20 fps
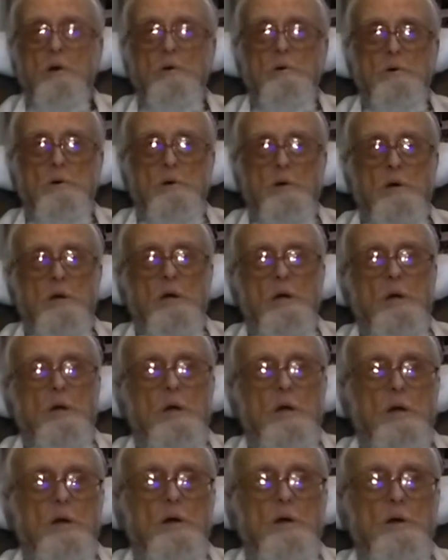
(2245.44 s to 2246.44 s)
You know,
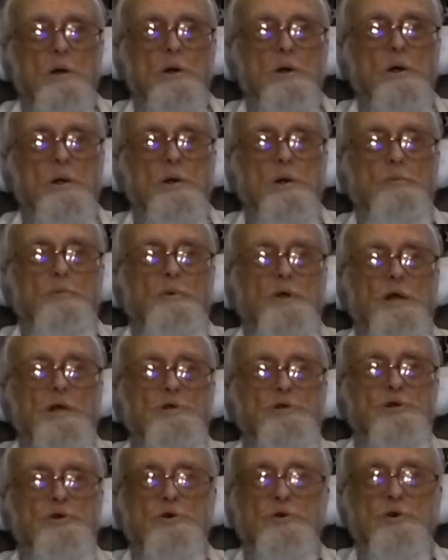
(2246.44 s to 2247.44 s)
and the
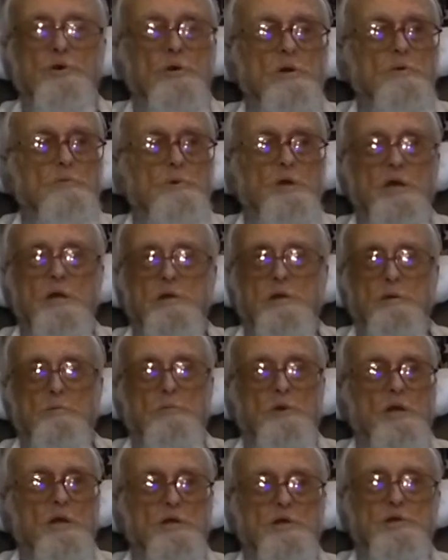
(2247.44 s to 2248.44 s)
beach, you couldn't beat
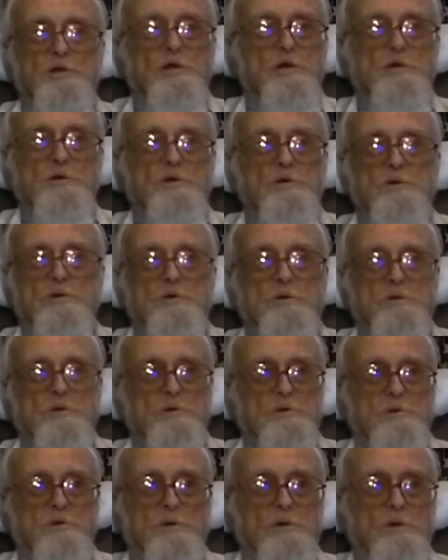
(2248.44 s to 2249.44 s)
the beach. It was
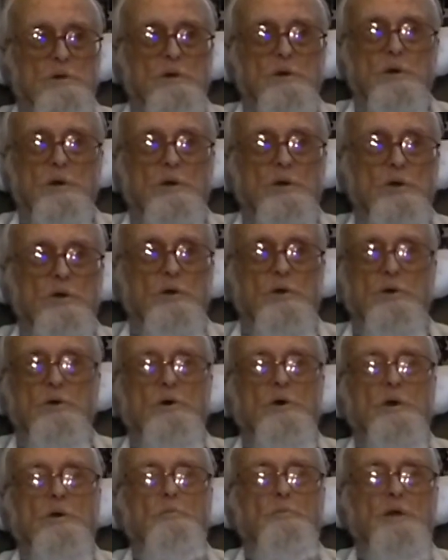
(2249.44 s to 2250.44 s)
a
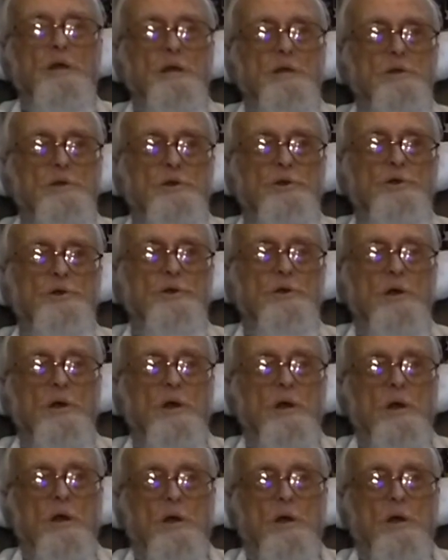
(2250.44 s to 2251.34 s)
good beach.